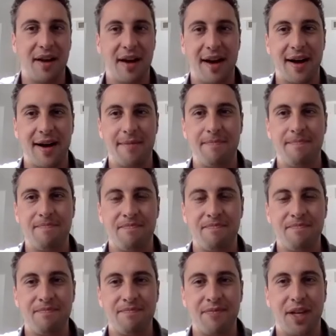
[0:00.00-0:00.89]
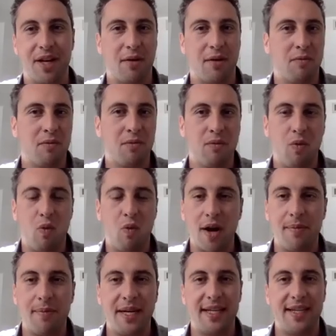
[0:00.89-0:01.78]
Um, you know,
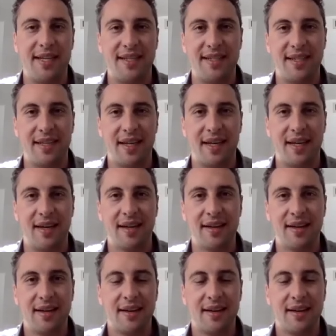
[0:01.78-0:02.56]
one BTC